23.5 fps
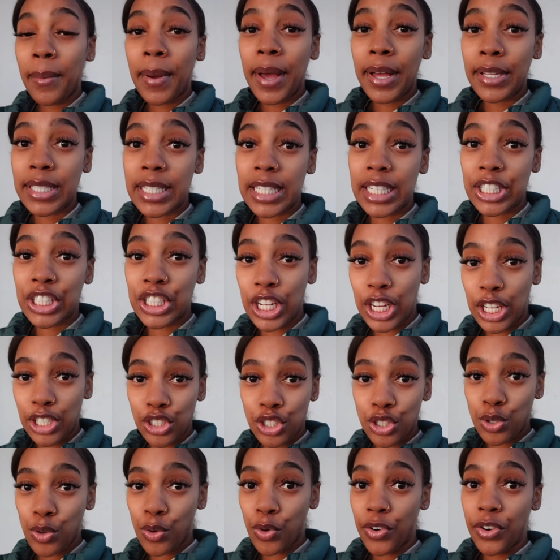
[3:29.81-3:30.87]
about to change
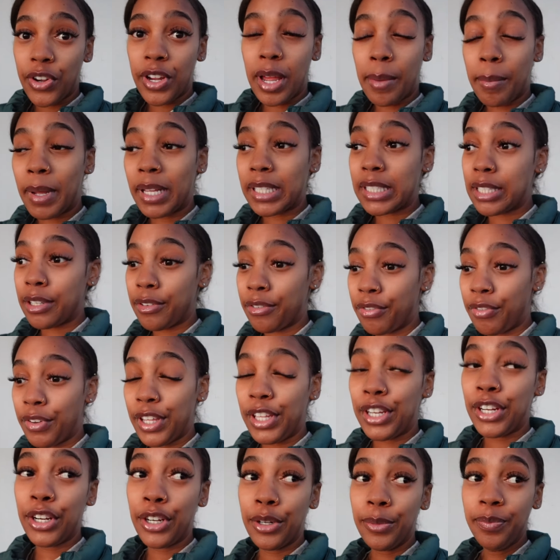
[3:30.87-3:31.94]
story. I'm about to
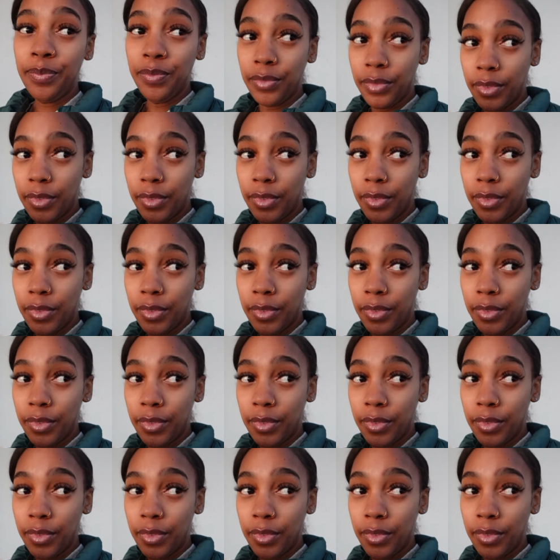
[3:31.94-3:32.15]
feed her,